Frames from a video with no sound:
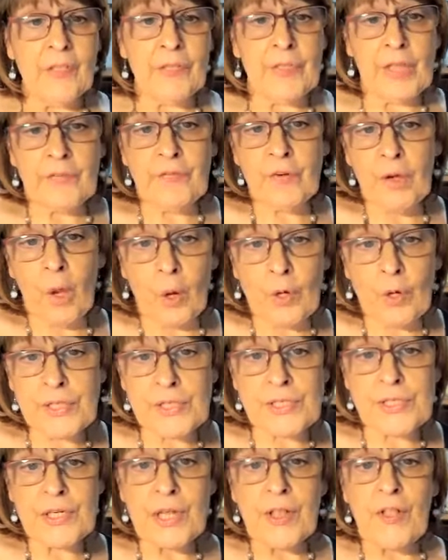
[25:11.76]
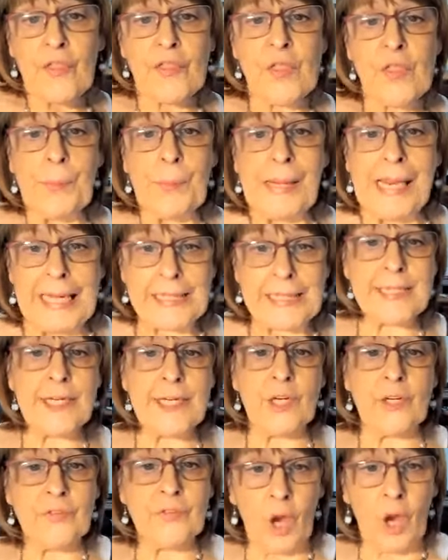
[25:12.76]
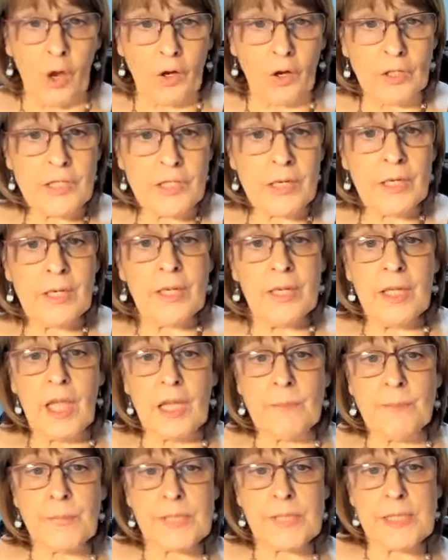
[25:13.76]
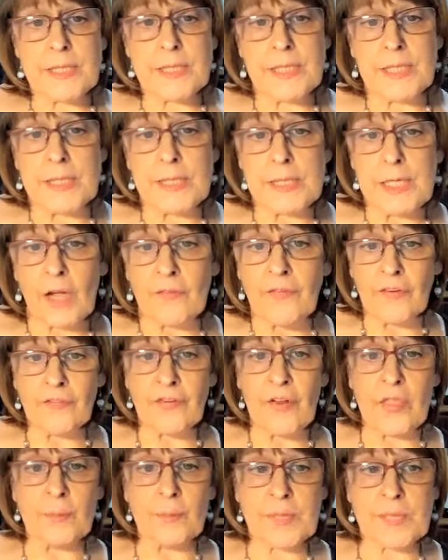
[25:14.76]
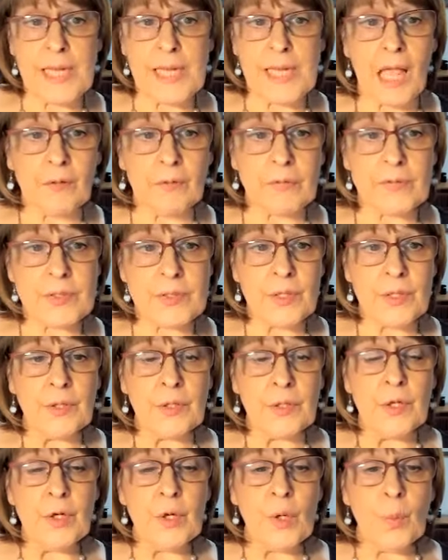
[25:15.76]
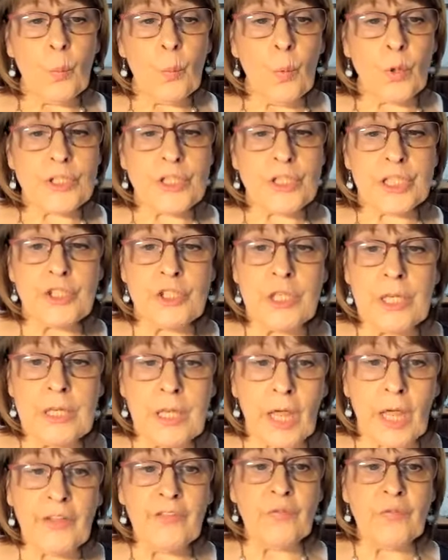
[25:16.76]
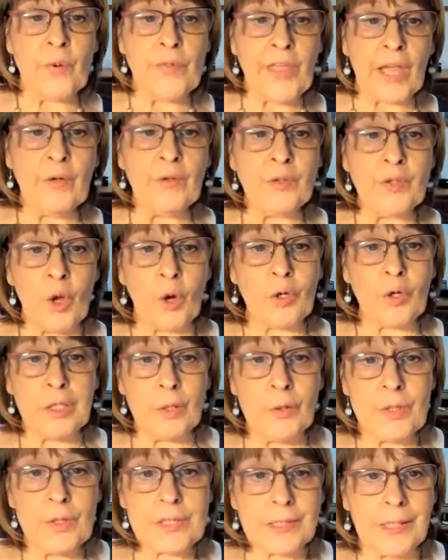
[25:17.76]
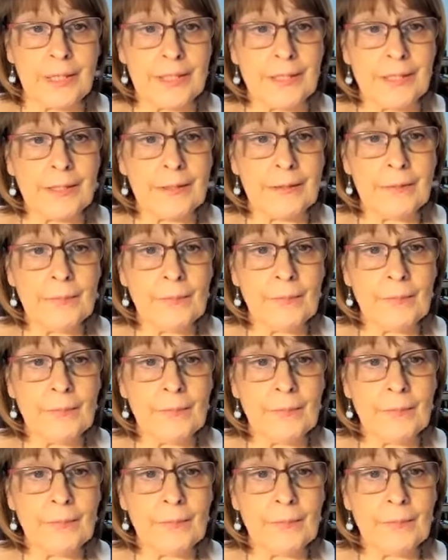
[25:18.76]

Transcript: They've lost the blessing of God and must discover for themselves what a life without God looks like.